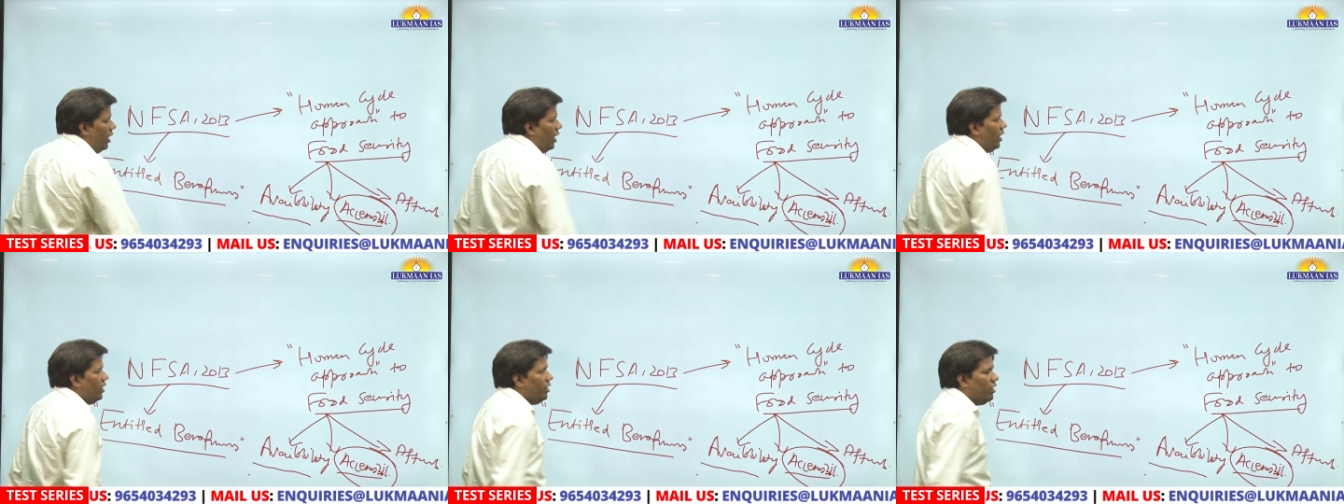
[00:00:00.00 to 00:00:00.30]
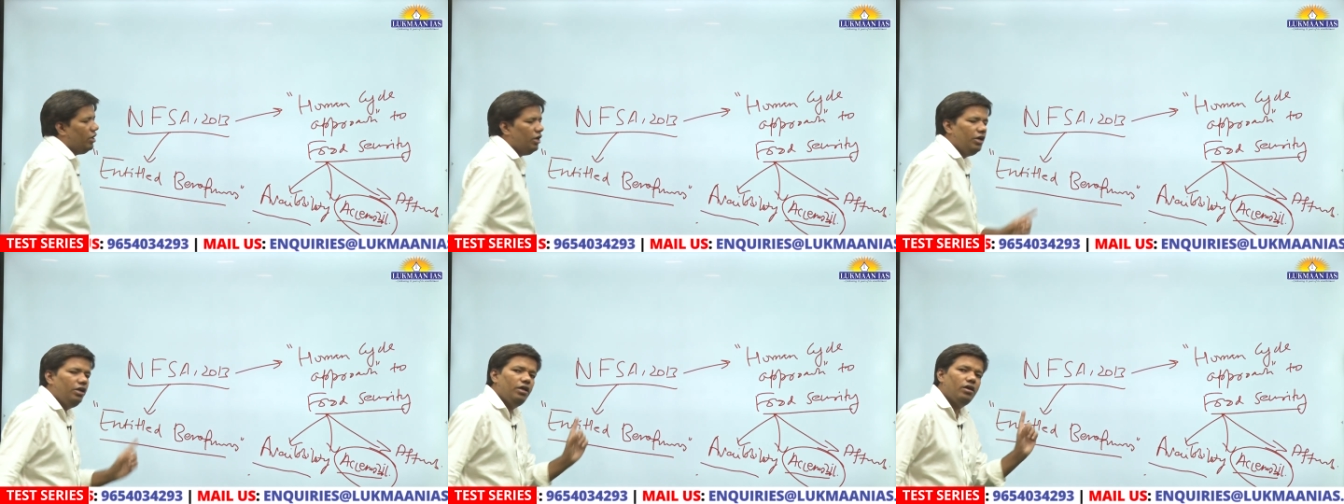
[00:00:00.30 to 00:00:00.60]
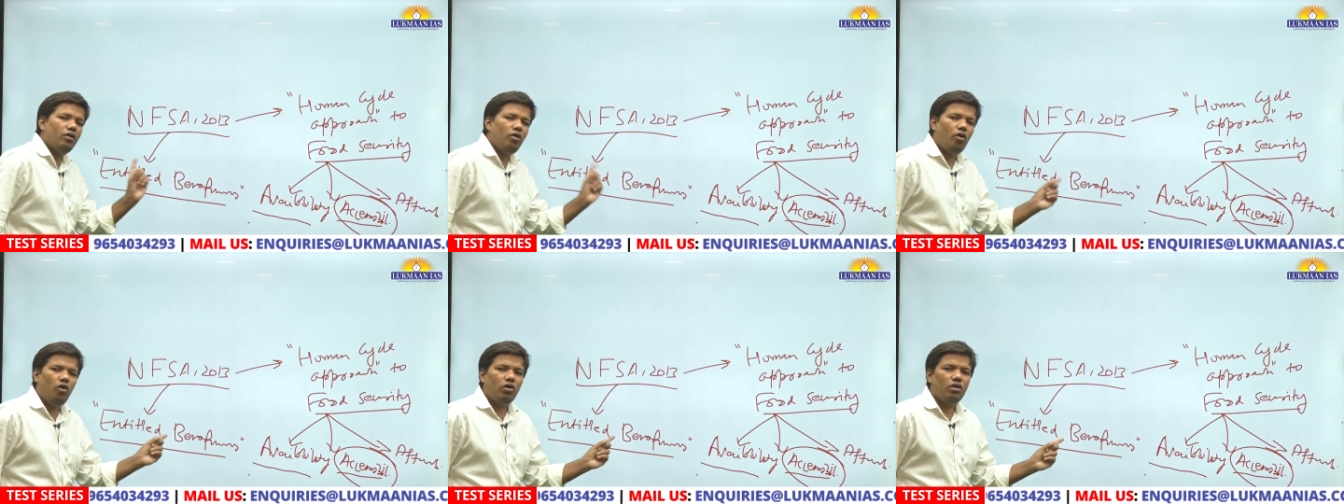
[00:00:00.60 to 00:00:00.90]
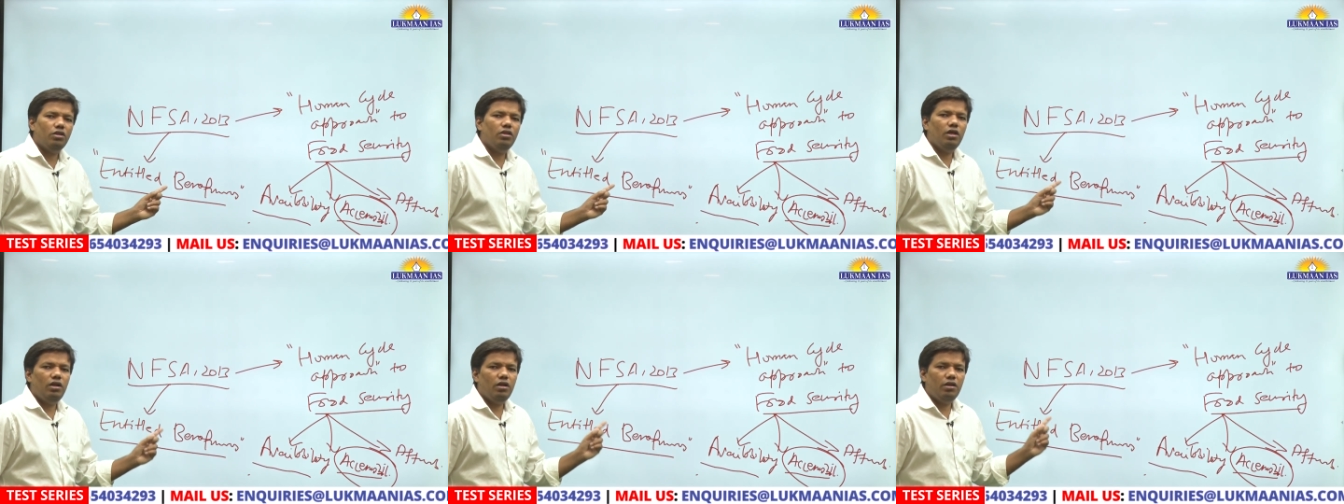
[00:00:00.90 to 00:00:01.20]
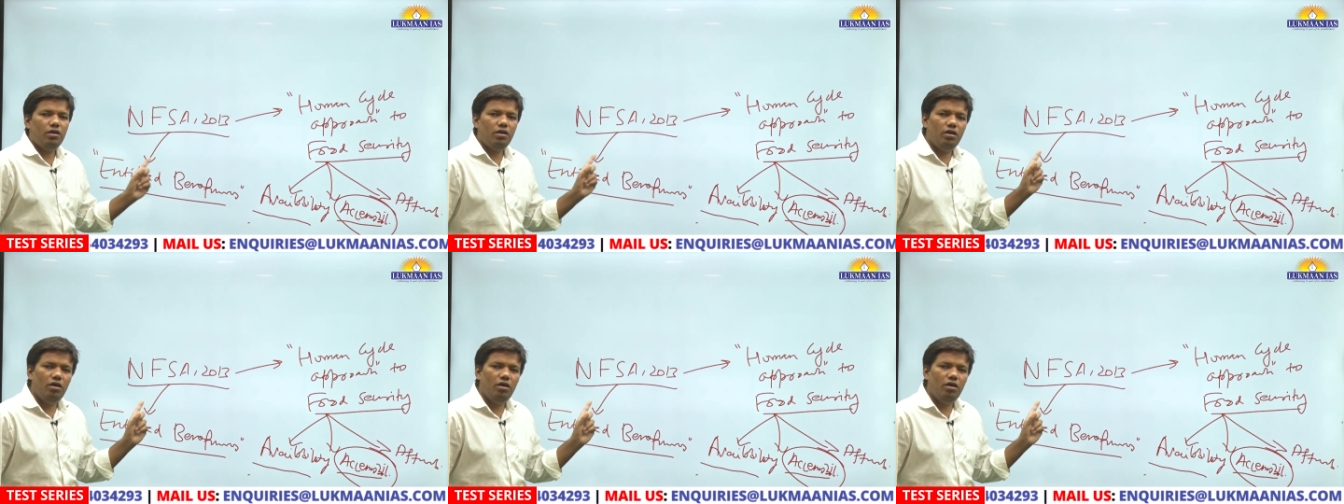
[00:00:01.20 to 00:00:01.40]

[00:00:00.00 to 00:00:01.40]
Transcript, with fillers: And reading original,